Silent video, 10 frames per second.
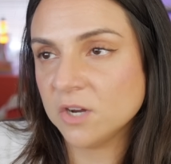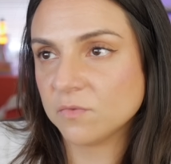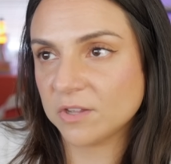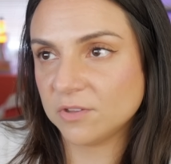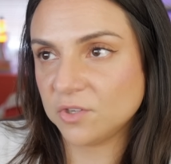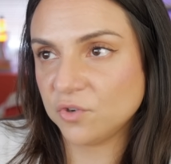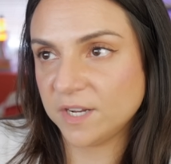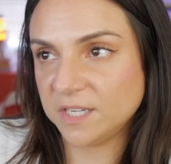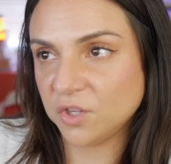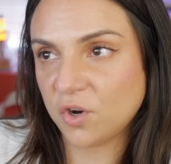rather than
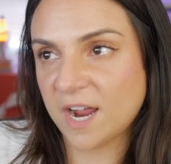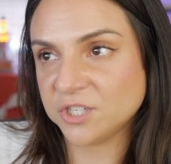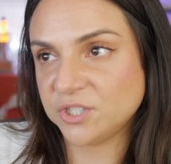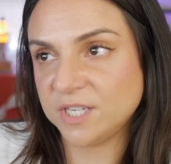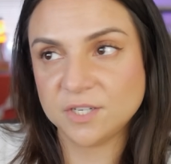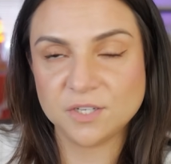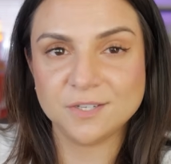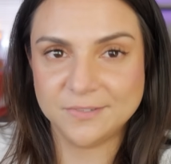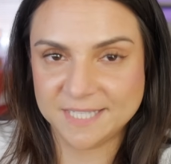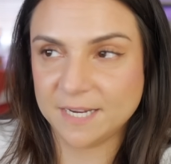creating the crash scene
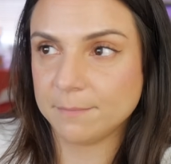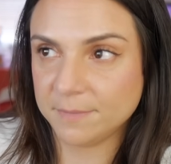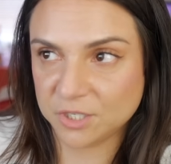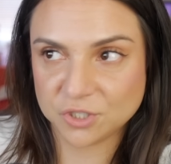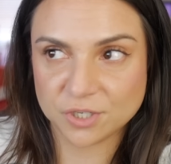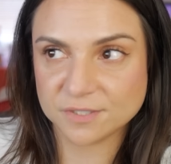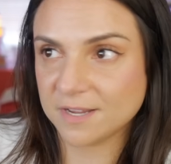using miniatures.